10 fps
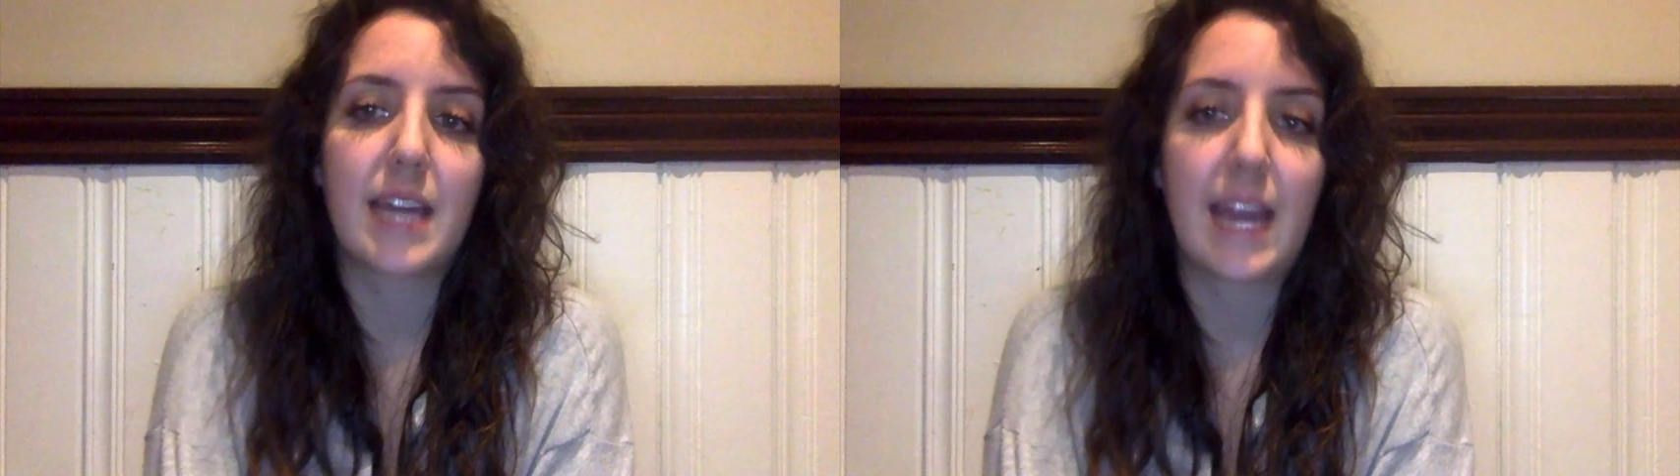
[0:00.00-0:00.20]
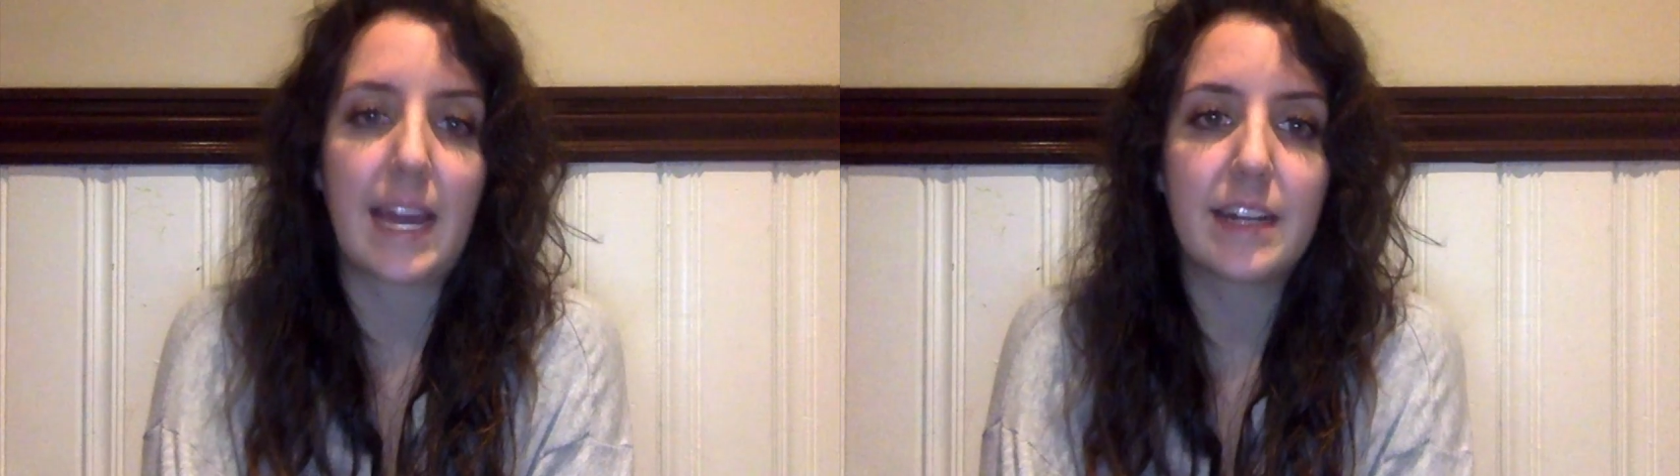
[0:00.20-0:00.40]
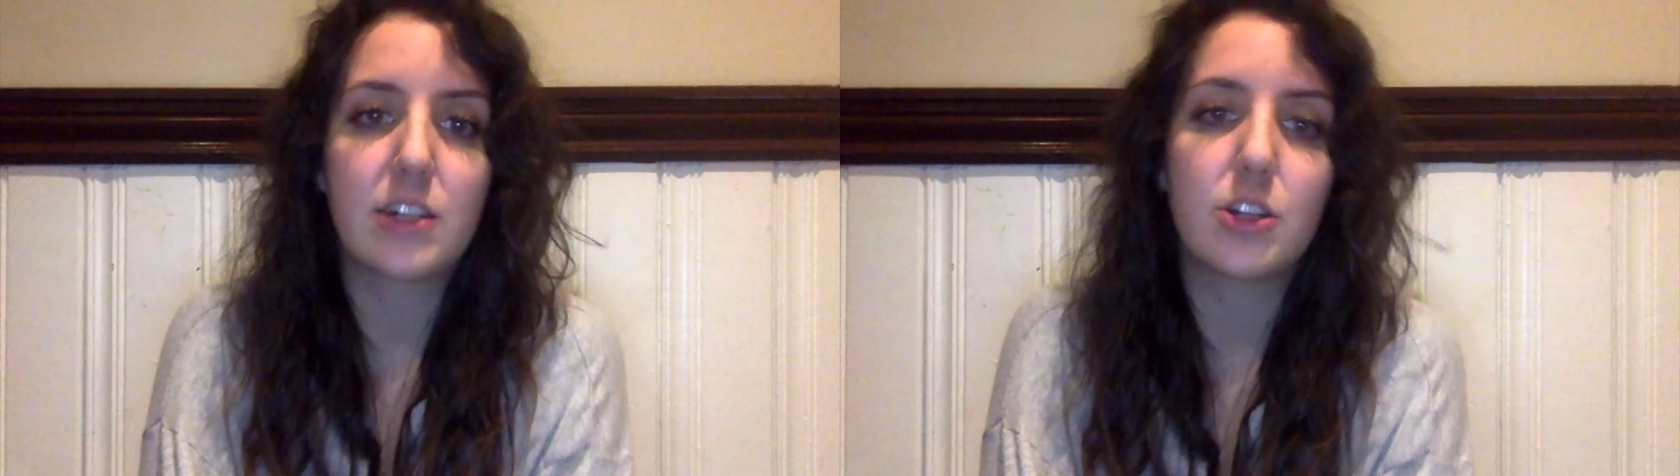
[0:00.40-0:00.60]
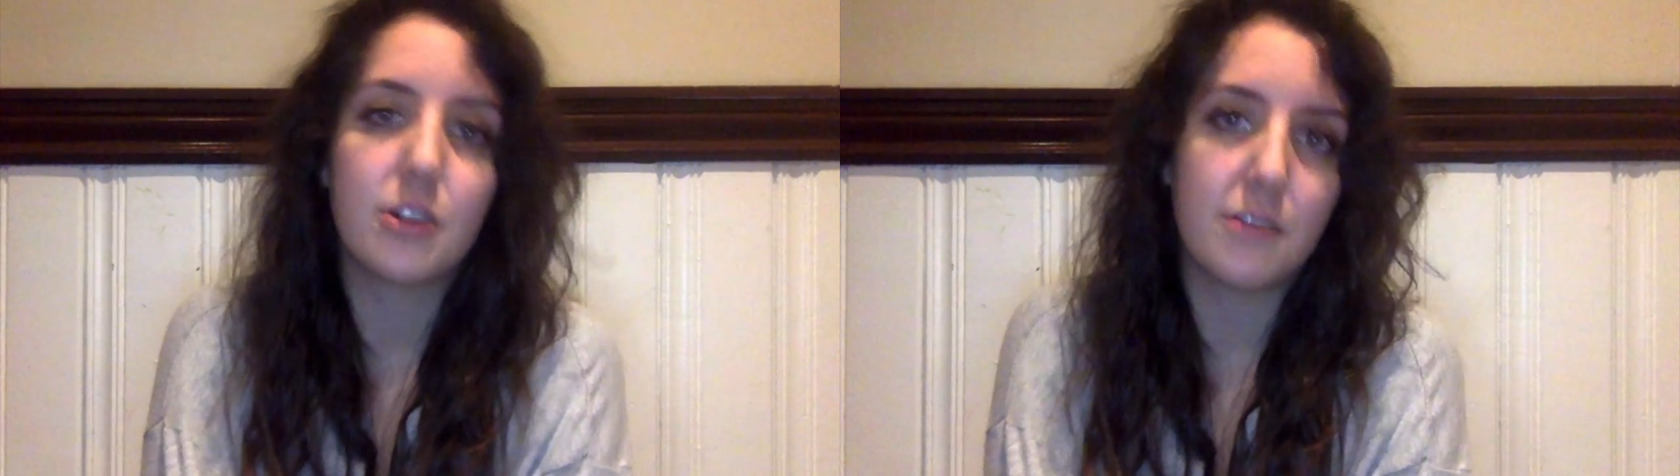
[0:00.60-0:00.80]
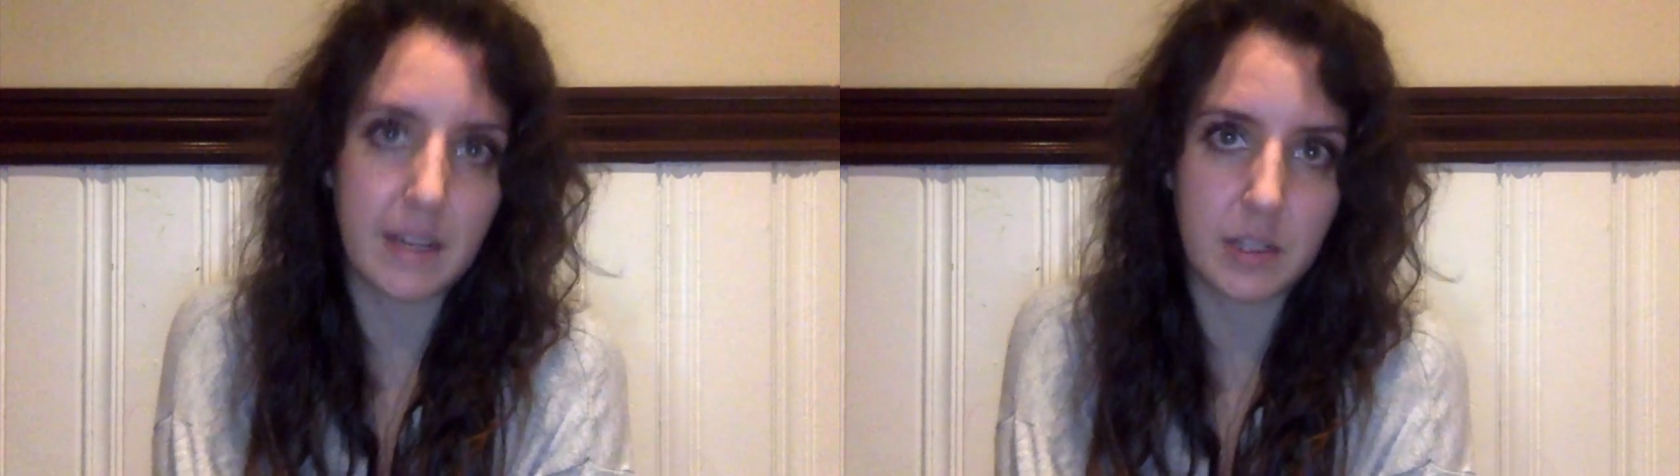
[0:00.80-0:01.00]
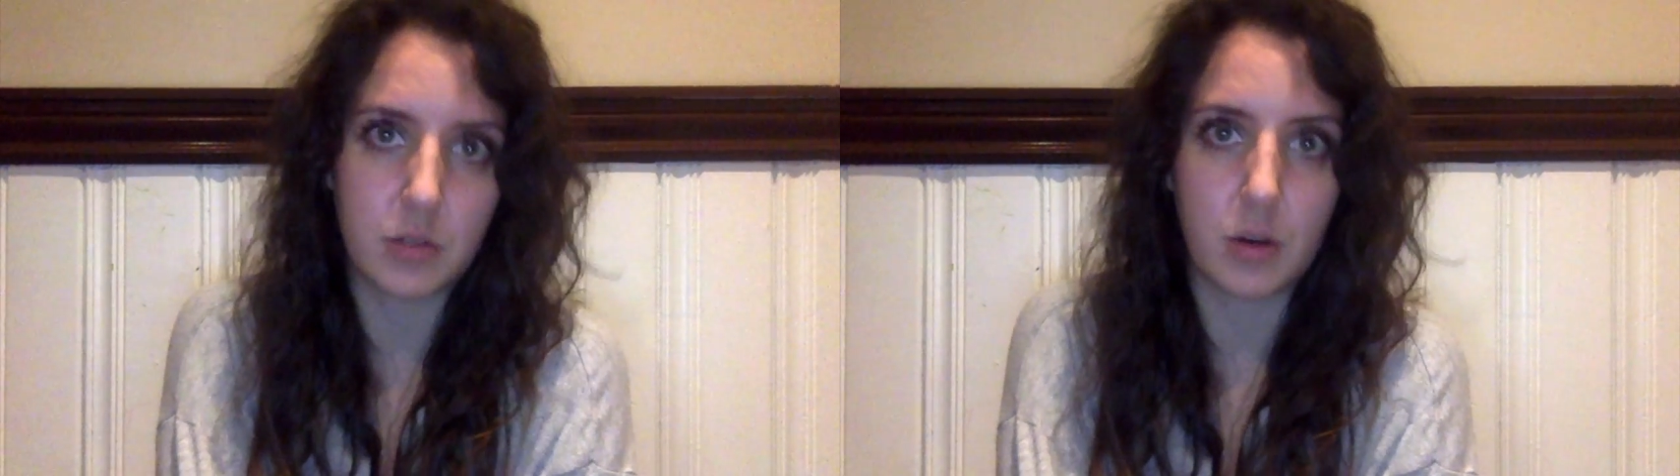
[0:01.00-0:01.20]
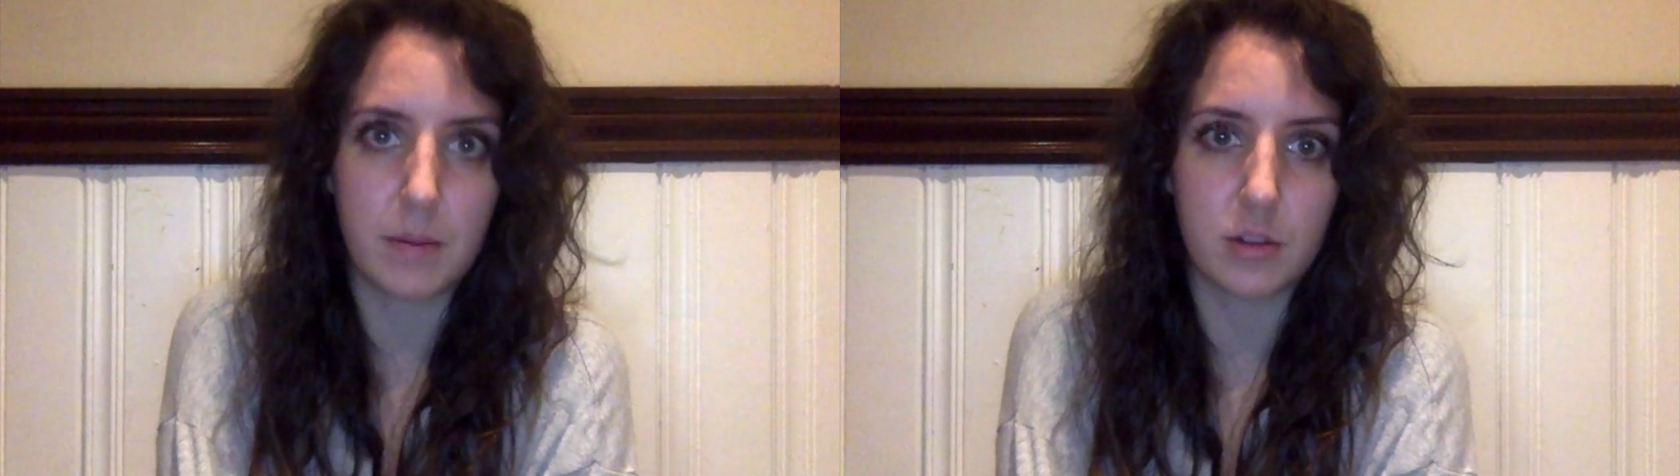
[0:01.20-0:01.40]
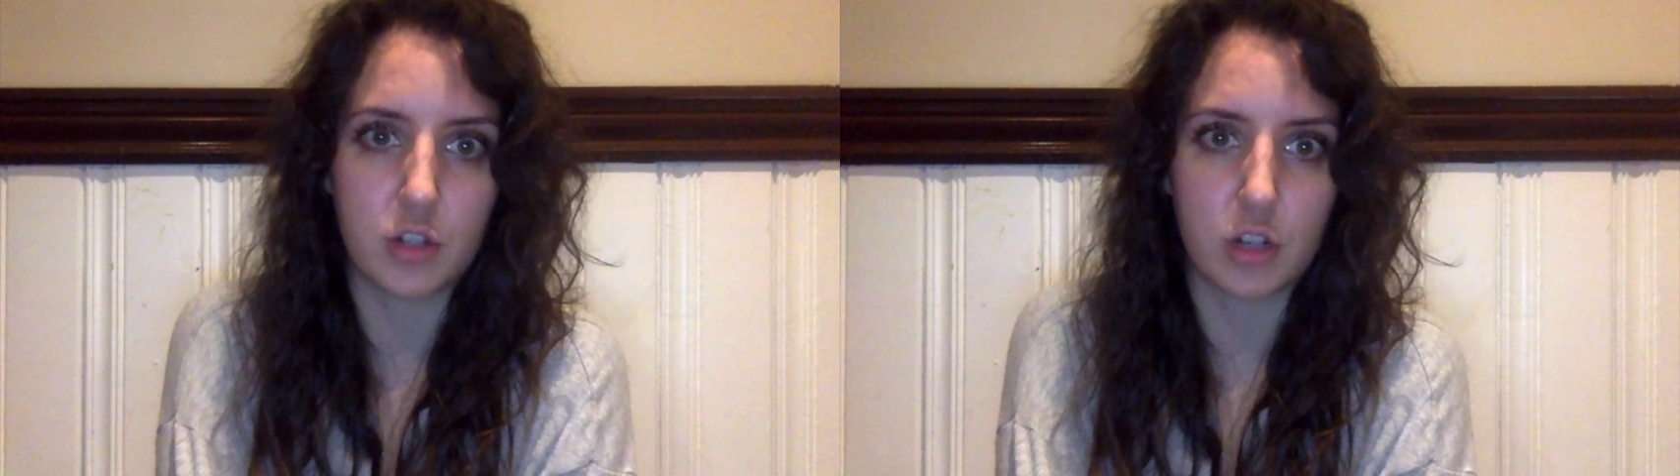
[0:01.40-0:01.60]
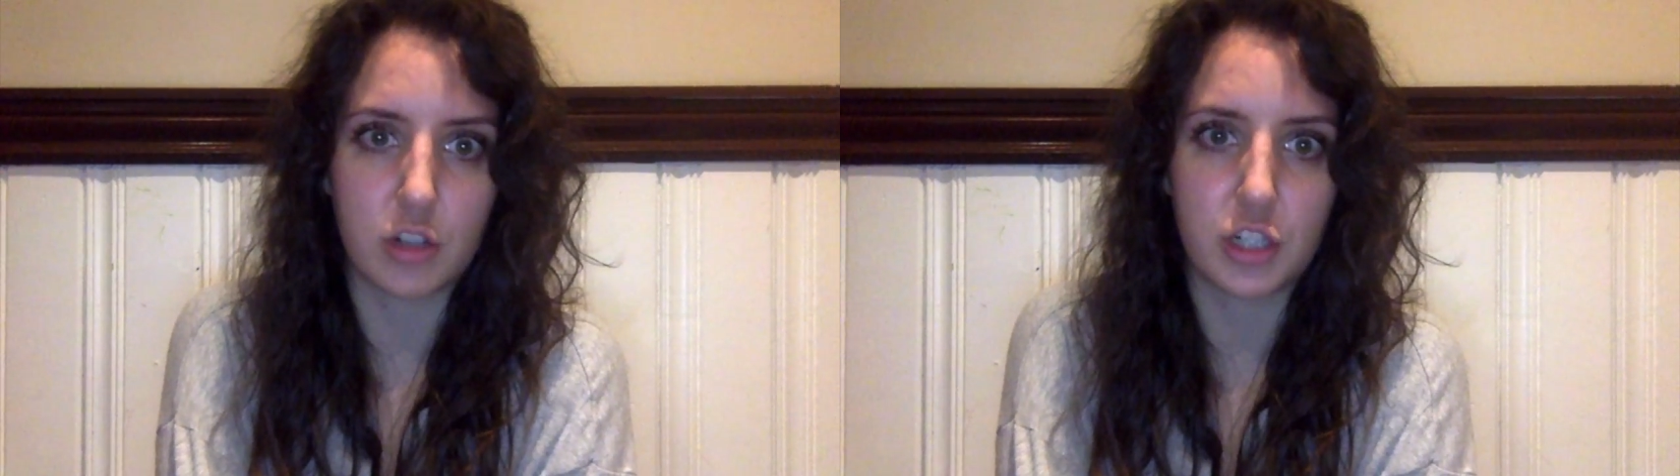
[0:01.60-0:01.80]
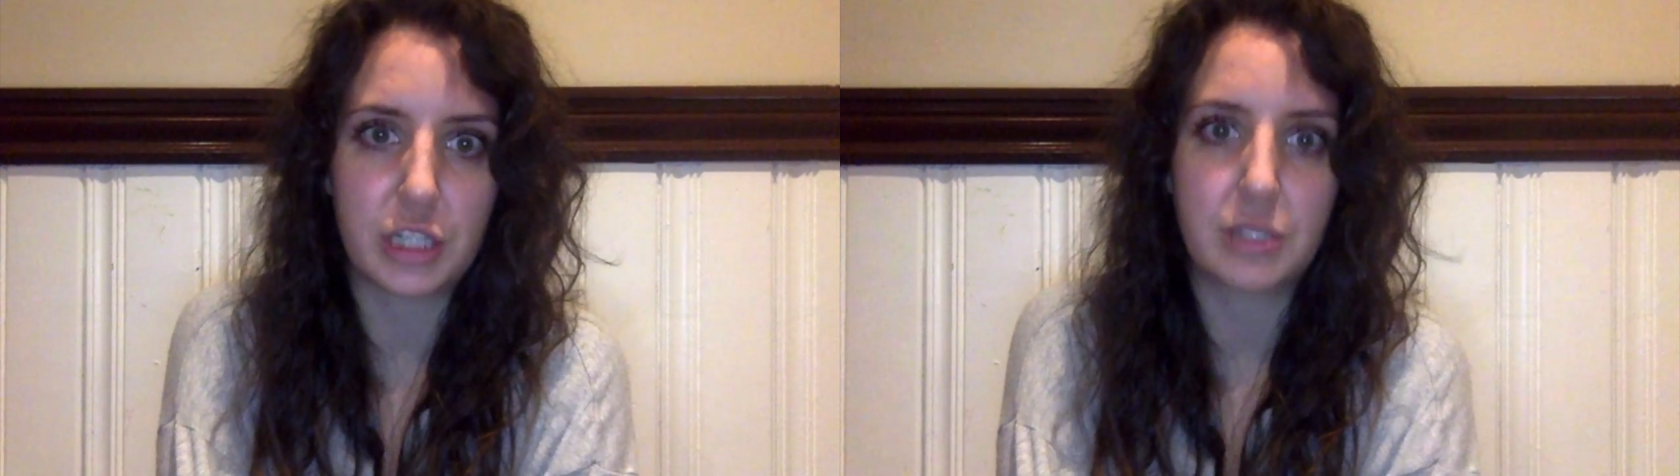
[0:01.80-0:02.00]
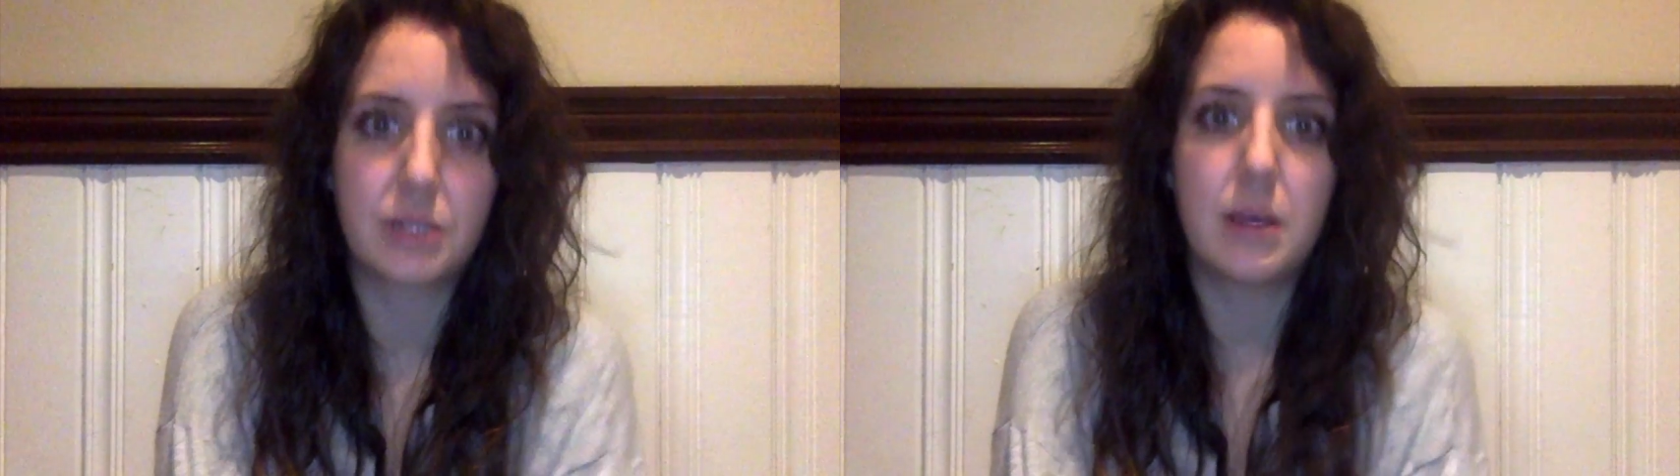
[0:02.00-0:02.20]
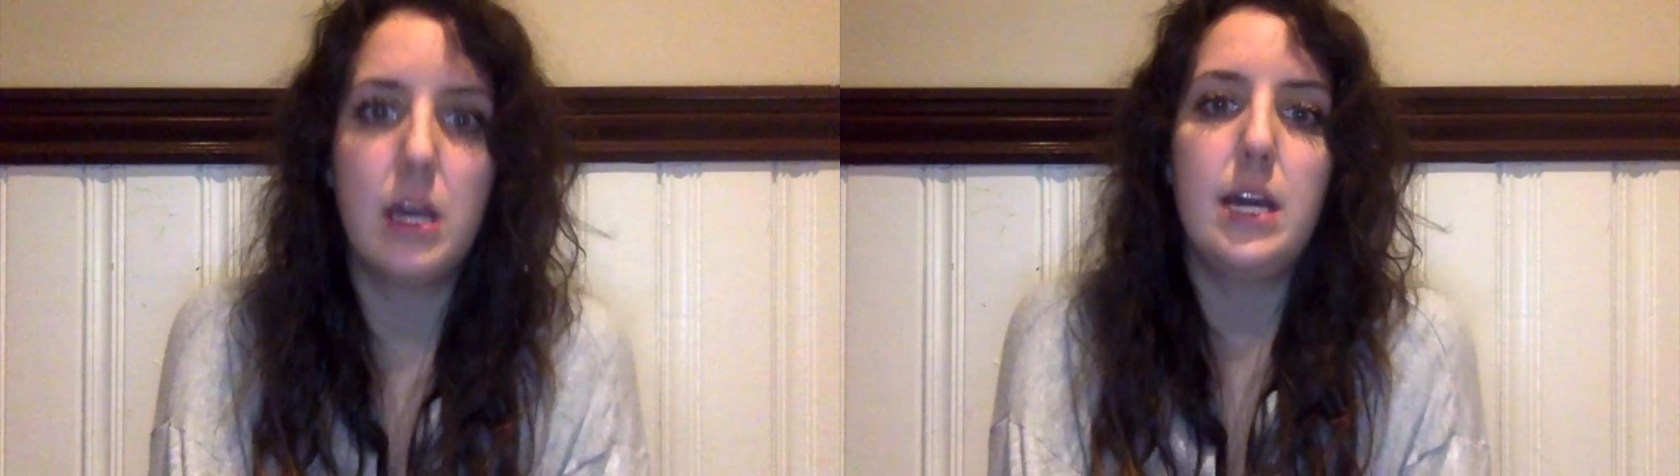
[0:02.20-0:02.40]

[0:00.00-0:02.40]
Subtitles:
Canada could face criminal charges.